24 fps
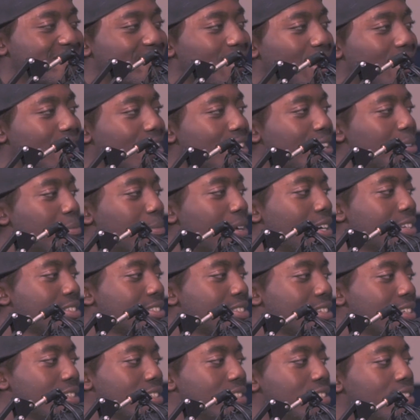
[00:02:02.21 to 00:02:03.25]
I love my
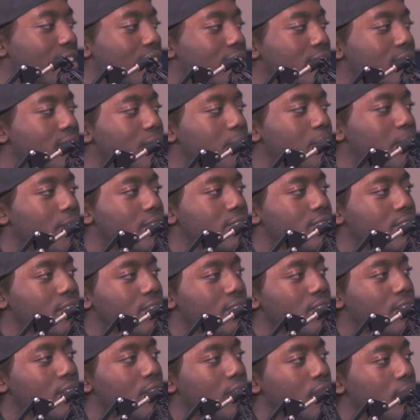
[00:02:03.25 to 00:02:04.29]

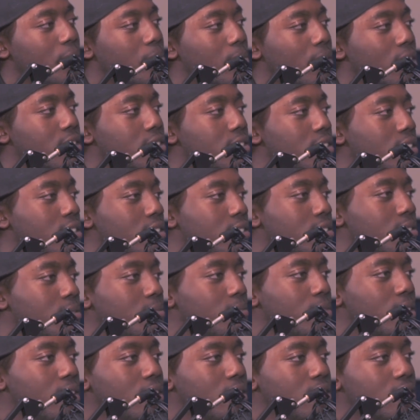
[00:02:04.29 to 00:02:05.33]
city. My city to
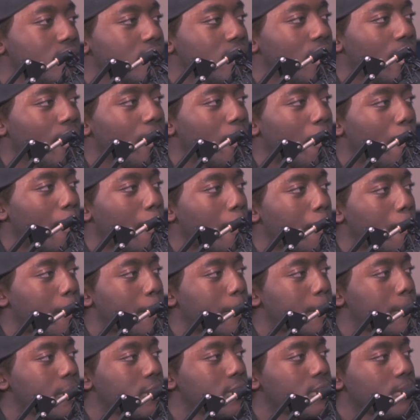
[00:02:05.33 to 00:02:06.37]
me is like,
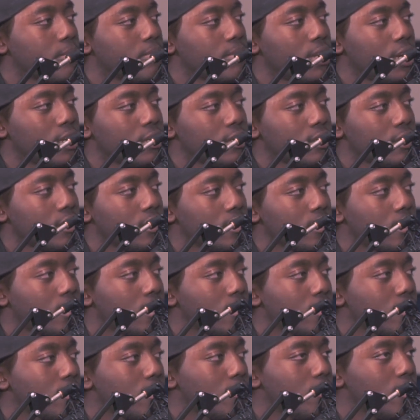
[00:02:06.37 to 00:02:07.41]
it's a blessing and a
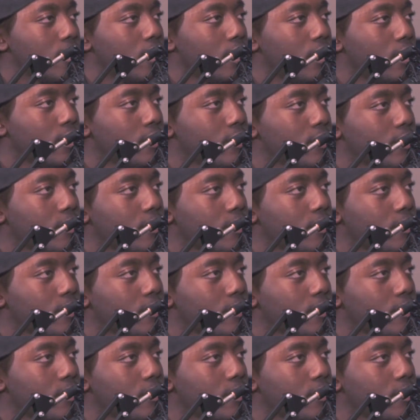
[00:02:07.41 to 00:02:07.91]
curse to be there.